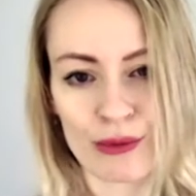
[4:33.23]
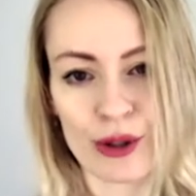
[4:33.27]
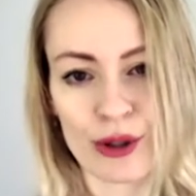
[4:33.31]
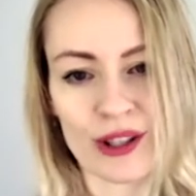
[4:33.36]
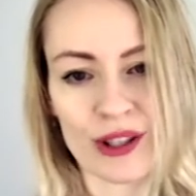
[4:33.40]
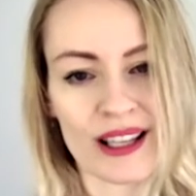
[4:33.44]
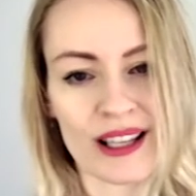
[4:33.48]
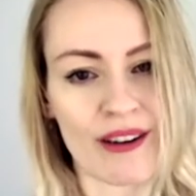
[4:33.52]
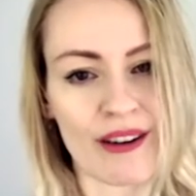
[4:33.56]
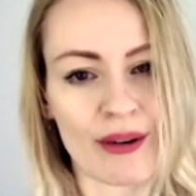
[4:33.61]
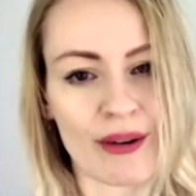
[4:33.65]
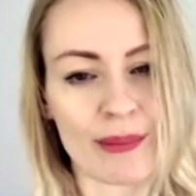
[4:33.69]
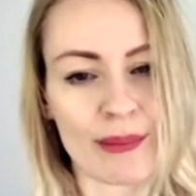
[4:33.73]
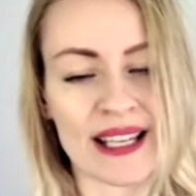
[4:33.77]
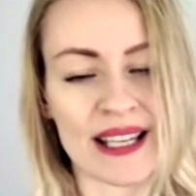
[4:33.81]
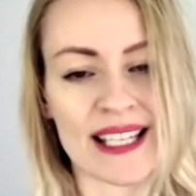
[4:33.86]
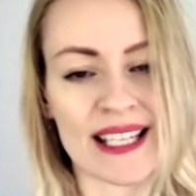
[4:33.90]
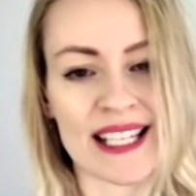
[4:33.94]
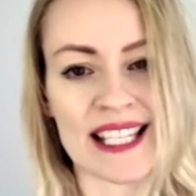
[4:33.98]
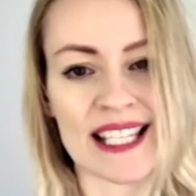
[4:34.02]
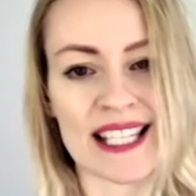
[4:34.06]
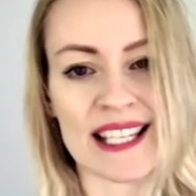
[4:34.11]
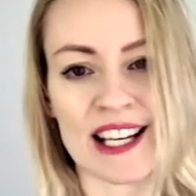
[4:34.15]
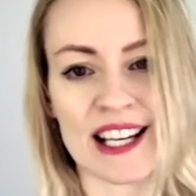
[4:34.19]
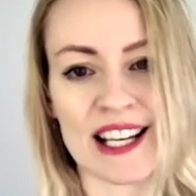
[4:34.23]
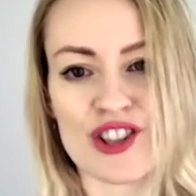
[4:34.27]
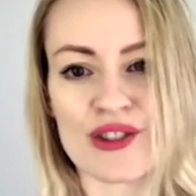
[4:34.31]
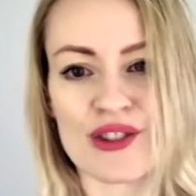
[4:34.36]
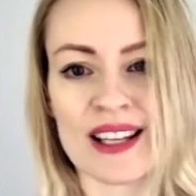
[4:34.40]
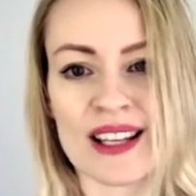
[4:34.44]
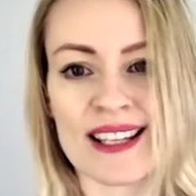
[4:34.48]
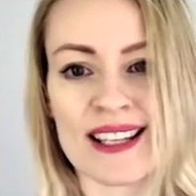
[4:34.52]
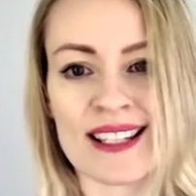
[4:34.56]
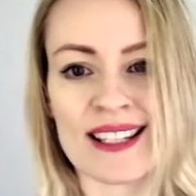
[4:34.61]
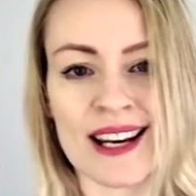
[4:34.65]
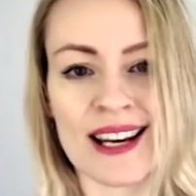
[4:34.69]
Royal Caribbean
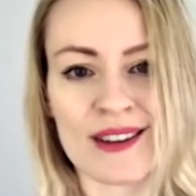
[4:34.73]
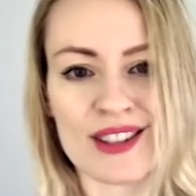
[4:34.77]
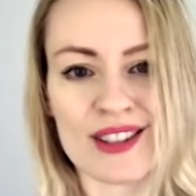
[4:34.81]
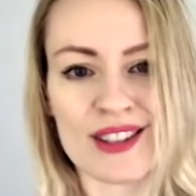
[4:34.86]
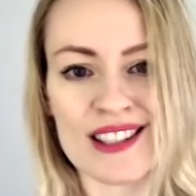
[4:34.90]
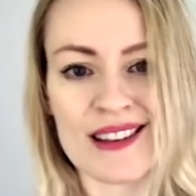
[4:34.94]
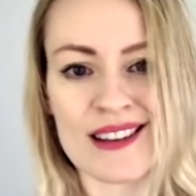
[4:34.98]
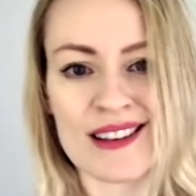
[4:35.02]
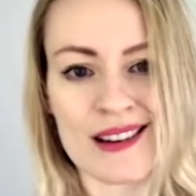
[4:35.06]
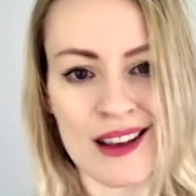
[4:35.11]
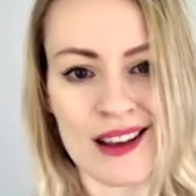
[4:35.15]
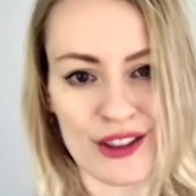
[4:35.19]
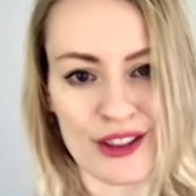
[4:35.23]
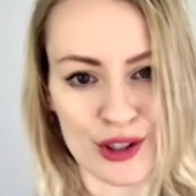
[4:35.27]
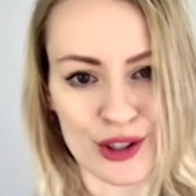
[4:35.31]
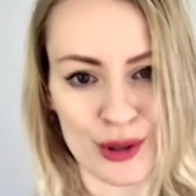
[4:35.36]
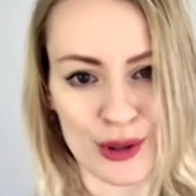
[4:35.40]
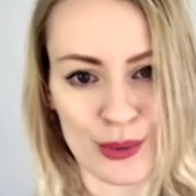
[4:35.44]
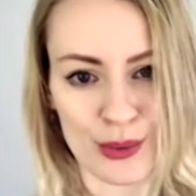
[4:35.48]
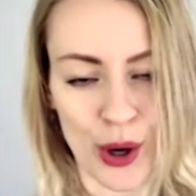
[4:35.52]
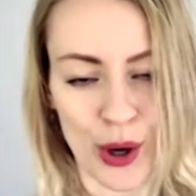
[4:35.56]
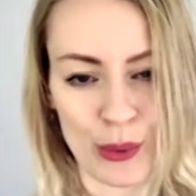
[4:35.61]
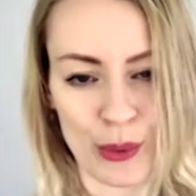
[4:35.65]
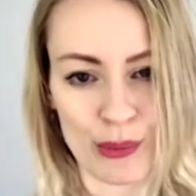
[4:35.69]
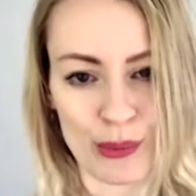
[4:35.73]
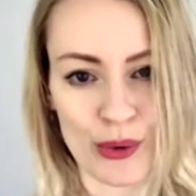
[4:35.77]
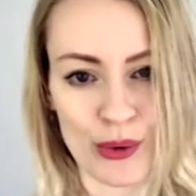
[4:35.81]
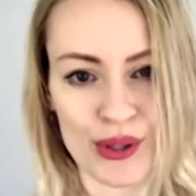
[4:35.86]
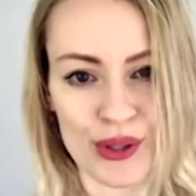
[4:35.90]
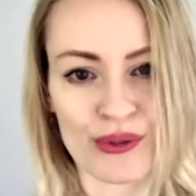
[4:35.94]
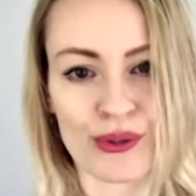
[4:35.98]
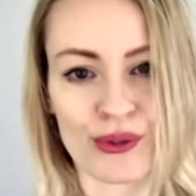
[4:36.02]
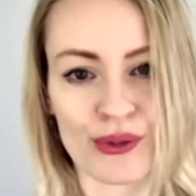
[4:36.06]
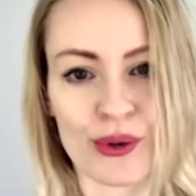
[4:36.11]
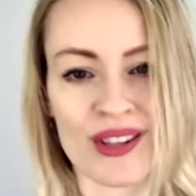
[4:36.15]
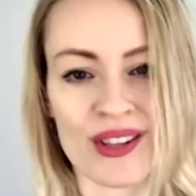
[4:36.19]
International has announced another new home
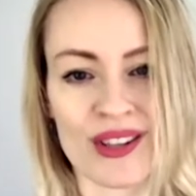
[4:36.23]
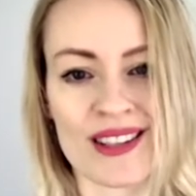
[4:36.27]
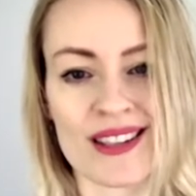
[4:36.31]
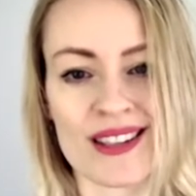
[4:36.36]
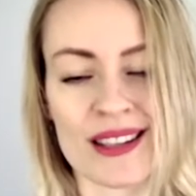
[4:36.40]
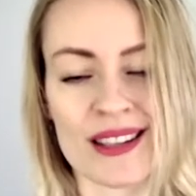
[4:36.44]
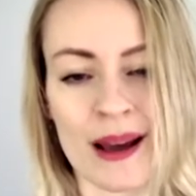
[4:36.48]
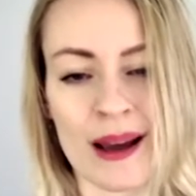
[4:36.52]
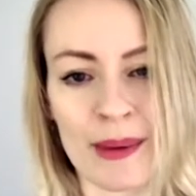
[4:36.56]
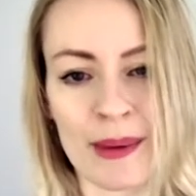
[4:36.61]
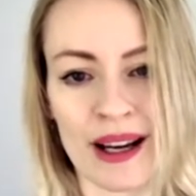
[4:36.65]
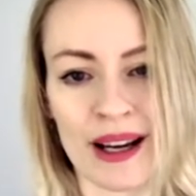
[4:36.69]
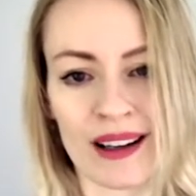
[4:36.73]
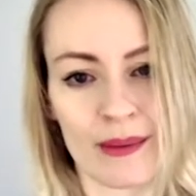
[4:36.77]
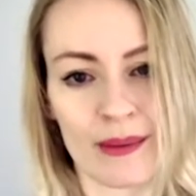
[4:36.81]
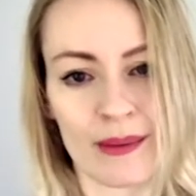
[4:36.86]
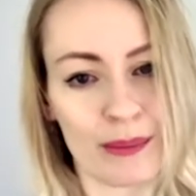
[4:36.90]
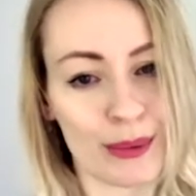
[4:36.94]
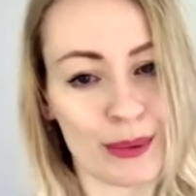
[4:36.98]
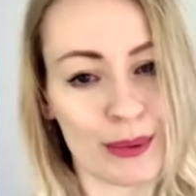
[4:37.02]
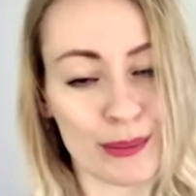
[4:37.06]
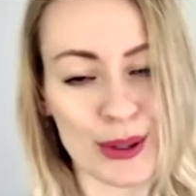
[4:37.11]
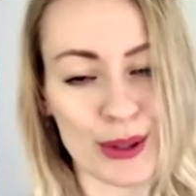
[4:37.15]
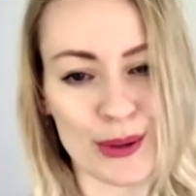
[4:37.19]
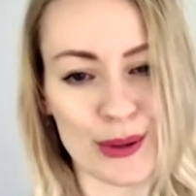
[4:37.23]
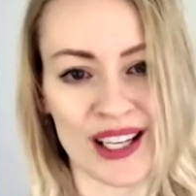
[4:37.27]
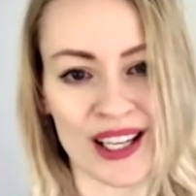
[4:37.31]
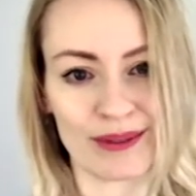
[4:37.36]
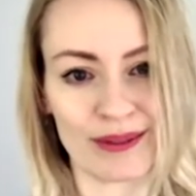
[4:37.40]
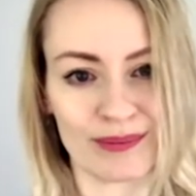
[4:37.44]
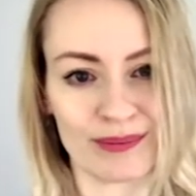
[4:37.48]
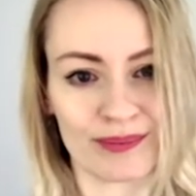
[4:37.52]
port for this summer, Bermuda.